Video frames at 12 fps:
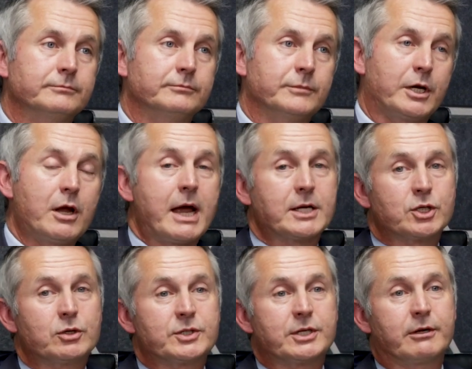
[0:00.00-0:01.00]
Now you ask
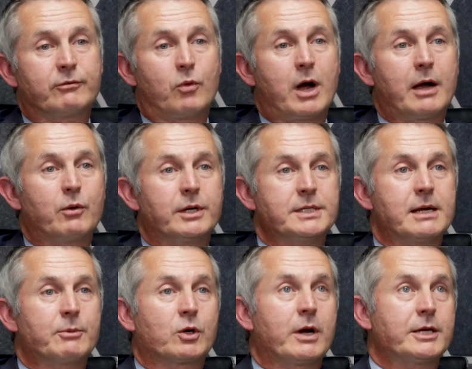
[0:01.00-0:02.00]
yourself, why would a
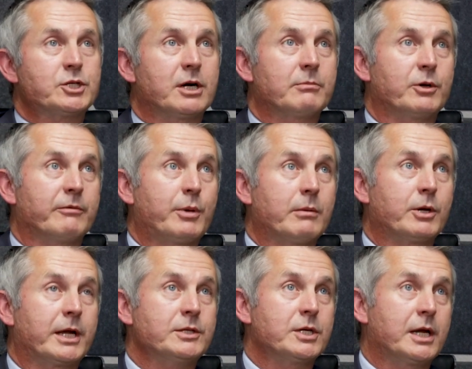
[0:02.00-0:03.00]
Democrat chairman of public
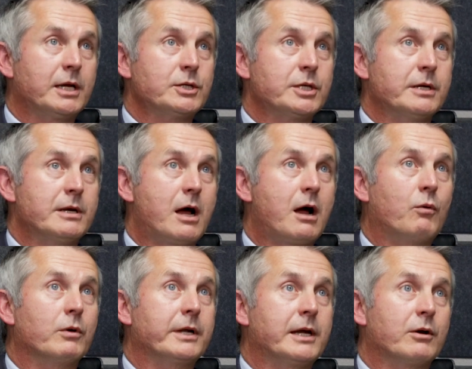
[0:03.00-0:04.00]
education not
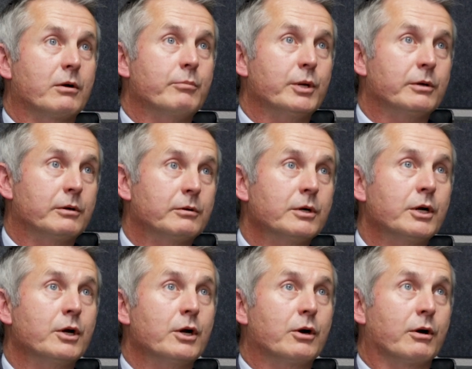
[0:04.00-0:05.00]
want to hear a bill
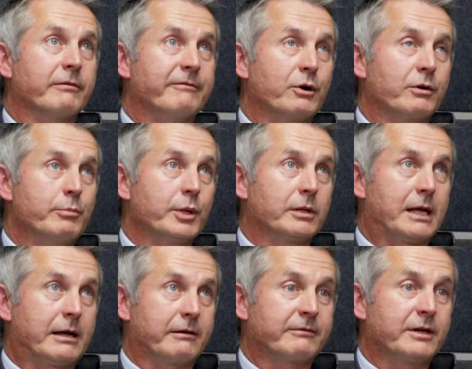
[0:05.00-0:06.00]
or vote a bill
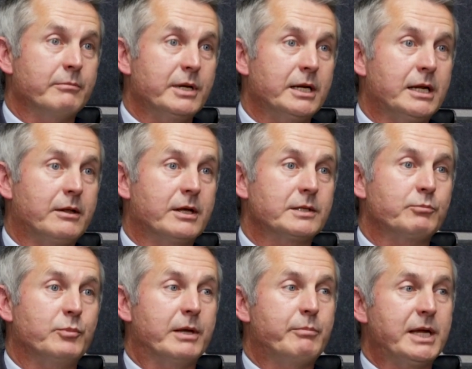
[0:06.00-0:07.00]
out of committee
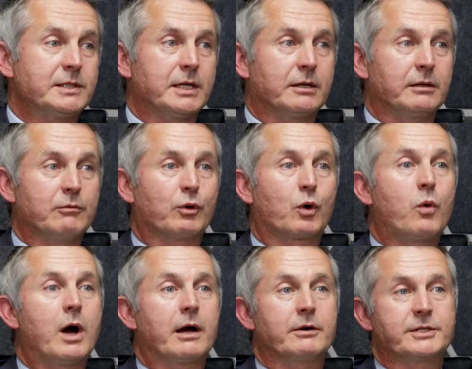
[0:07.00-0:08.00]
that basically
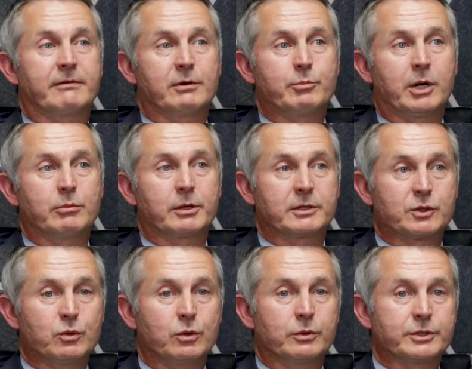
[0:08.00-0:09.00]
requires every public
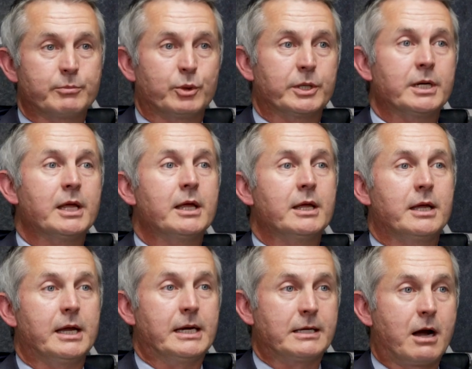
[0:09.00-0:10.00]
school to put
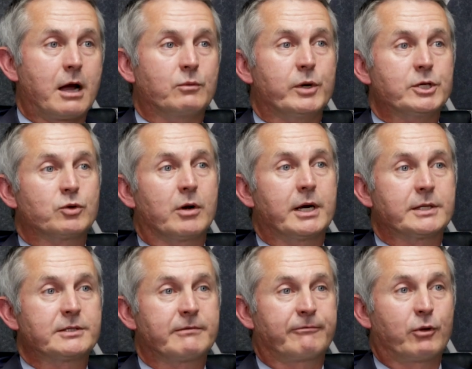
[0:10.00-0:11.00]
In God We
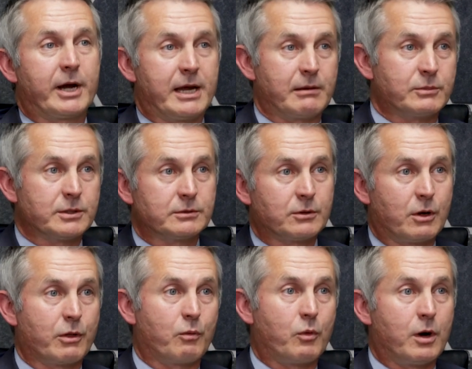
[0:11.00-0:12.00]
Trust framed
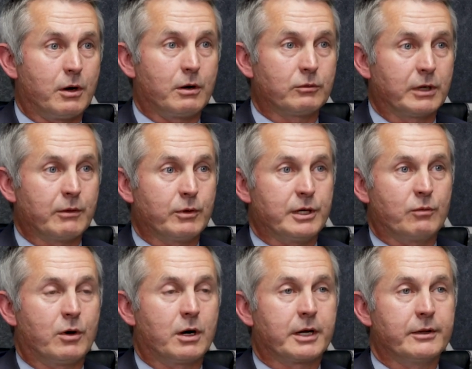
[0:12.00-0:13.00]
on the wall right when you
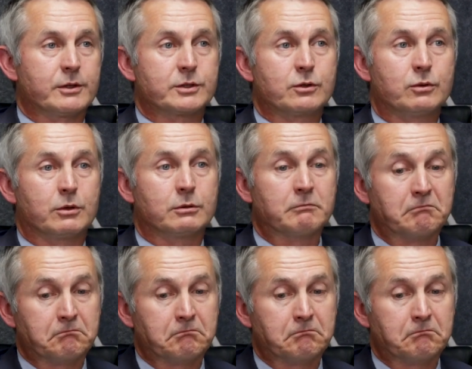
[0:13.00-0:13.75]
walk in the school?